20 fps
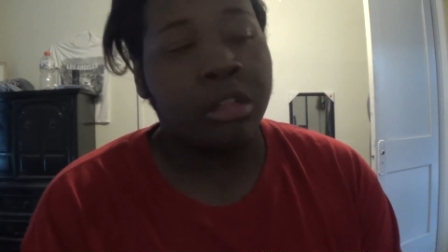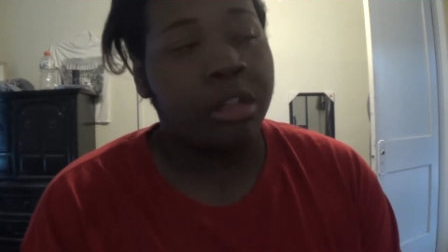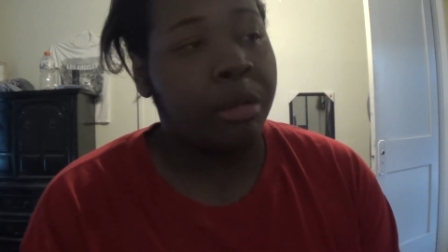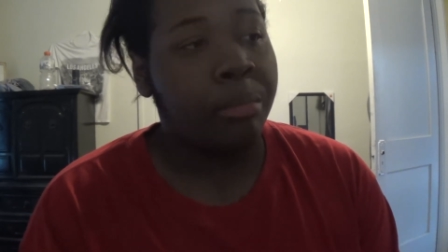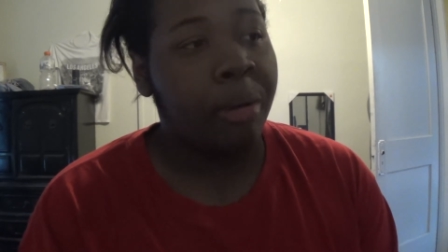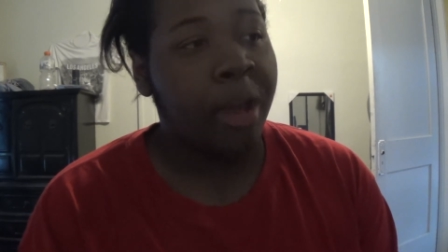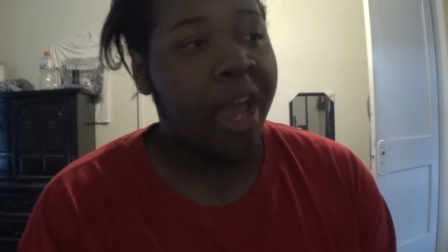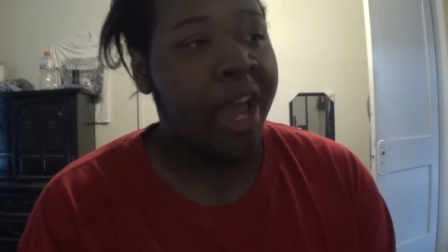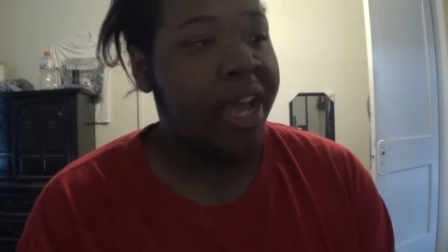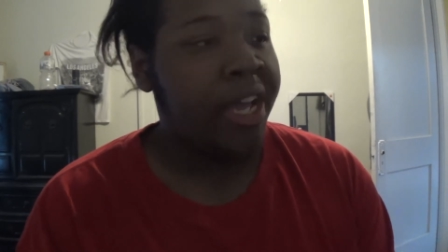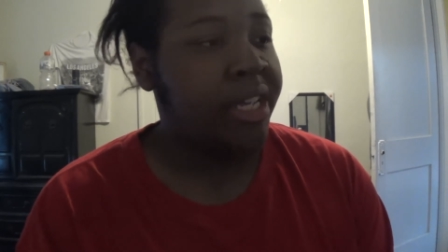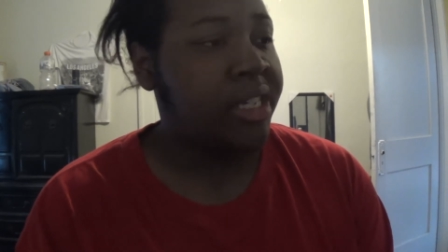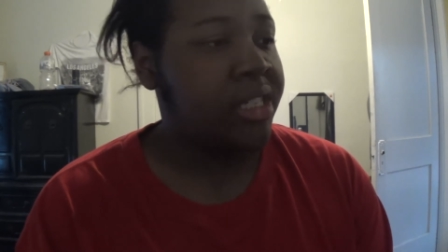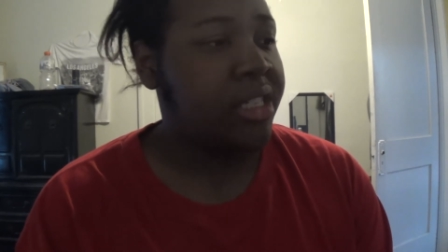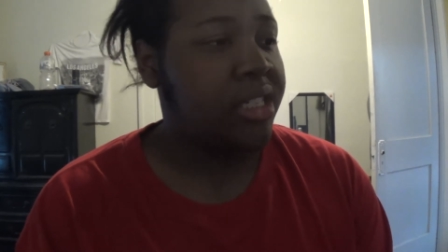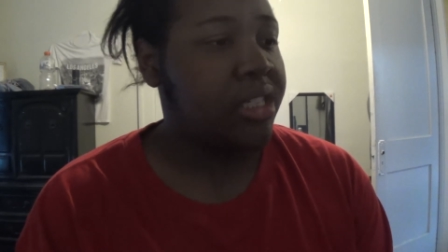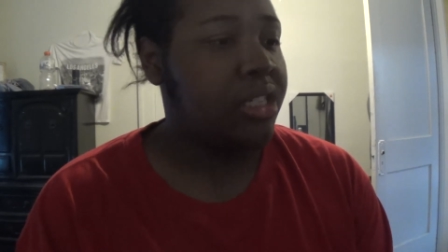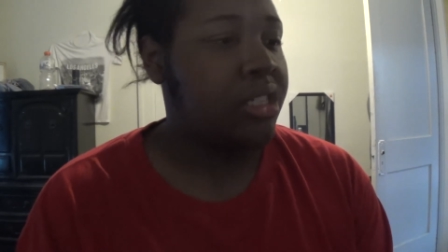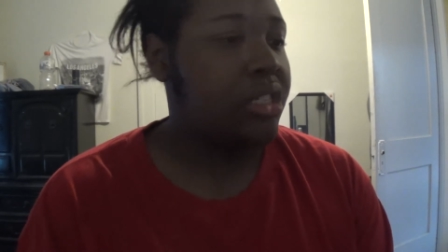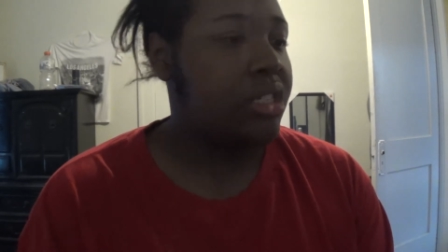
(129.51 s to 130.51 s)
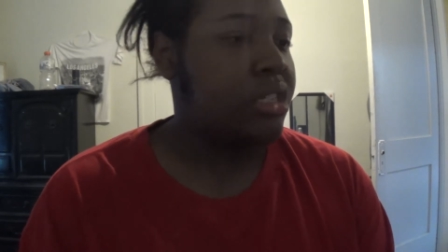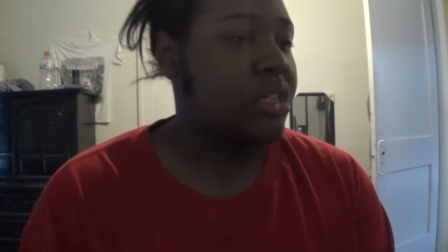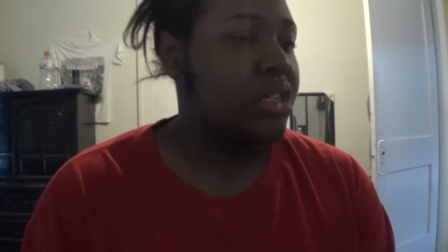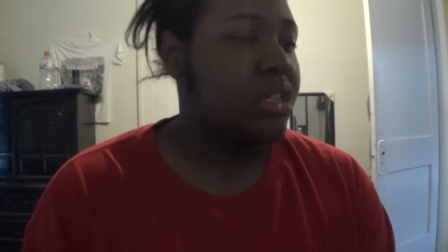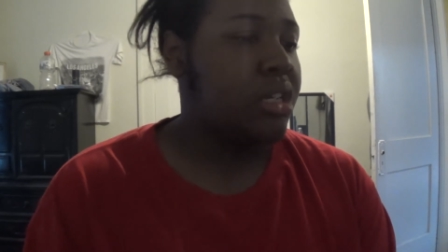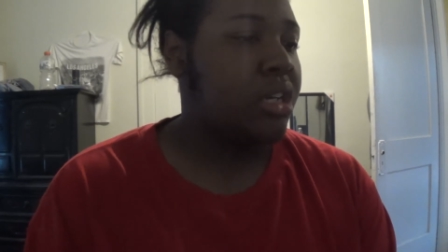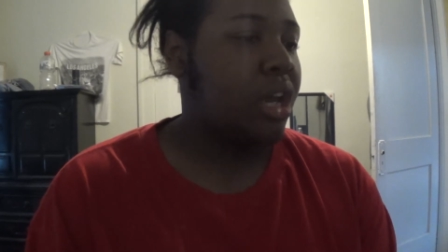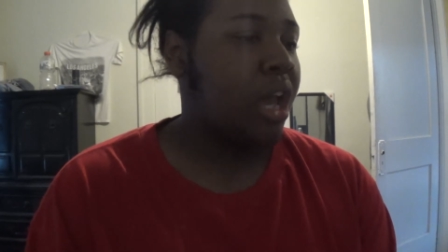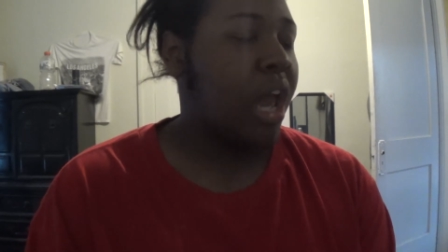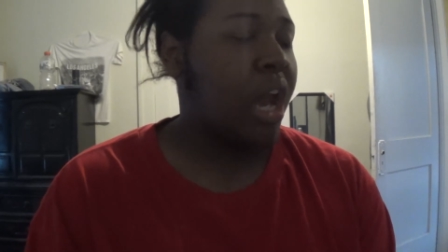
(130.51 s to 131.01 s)
the past
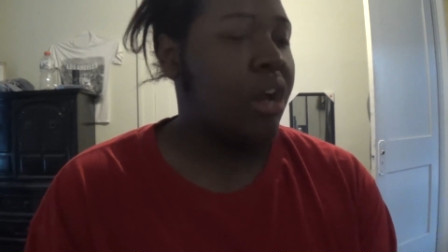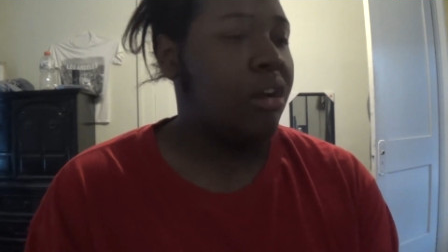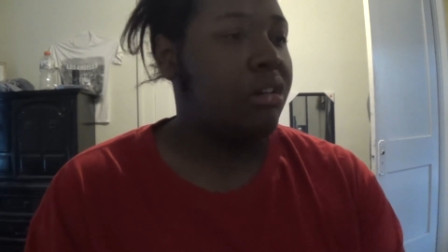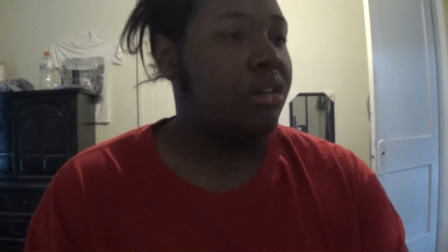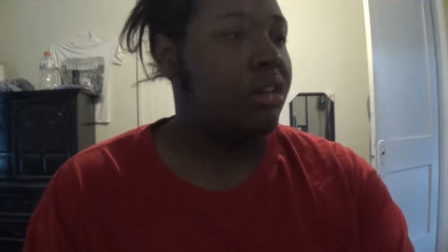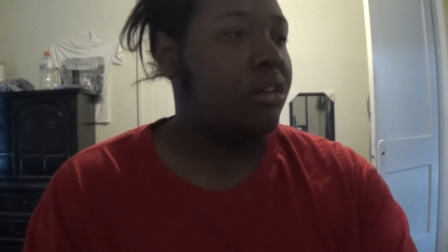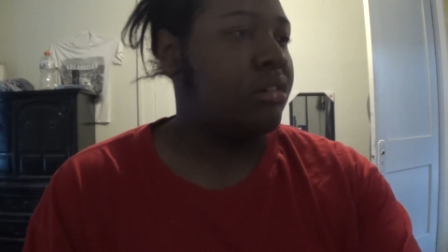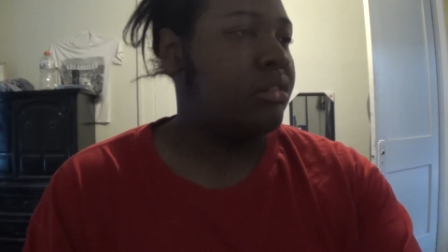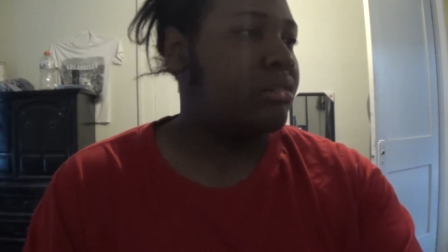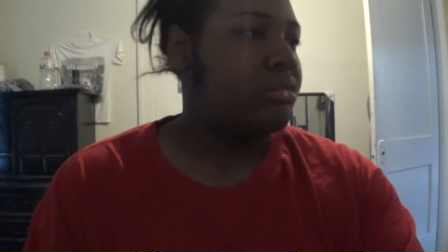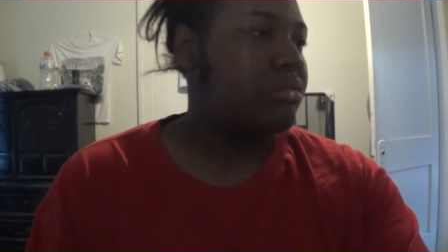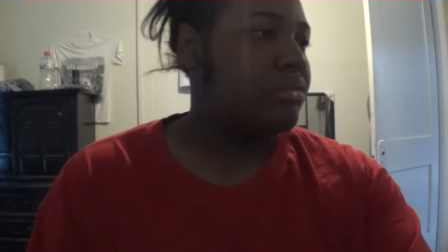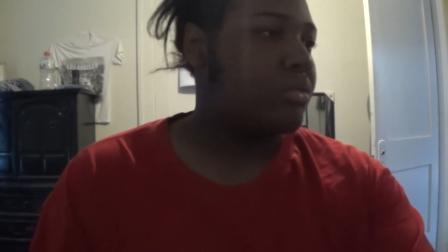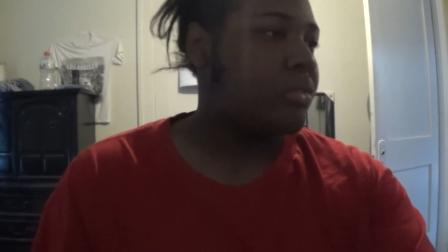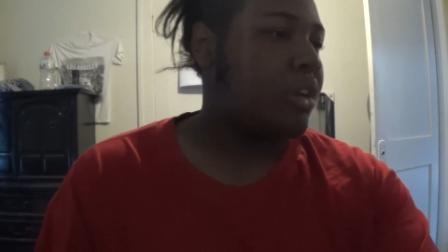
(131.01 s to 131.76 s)
I don't know